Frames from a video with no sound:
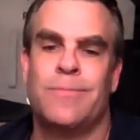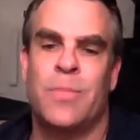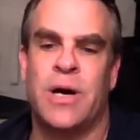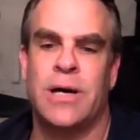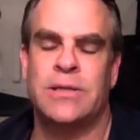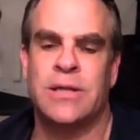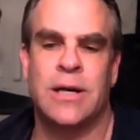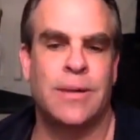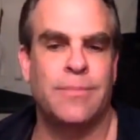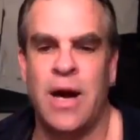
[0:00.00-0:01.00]
But
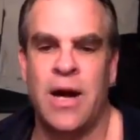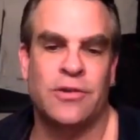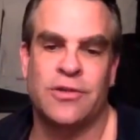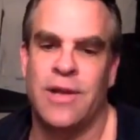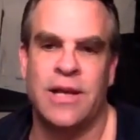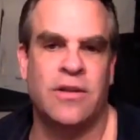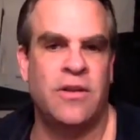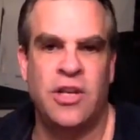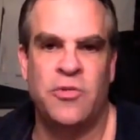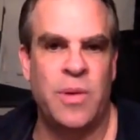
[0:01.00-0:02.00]
I also like to
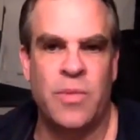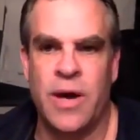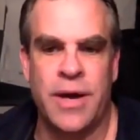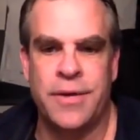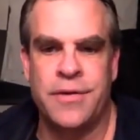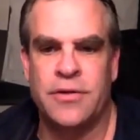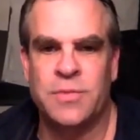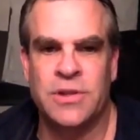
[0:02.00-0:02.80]
teach people how to do this,